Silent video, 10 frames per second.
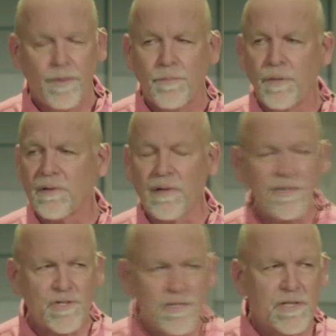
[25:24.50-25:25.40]
But let's
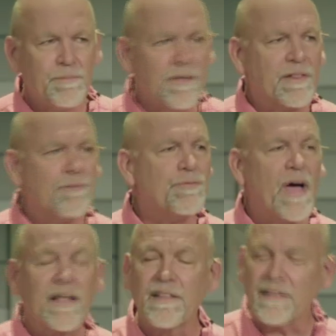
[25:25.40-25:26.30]
just admit the
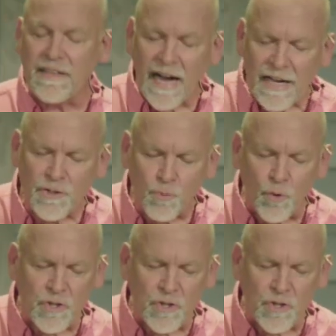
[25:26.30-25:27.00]
fact that God's word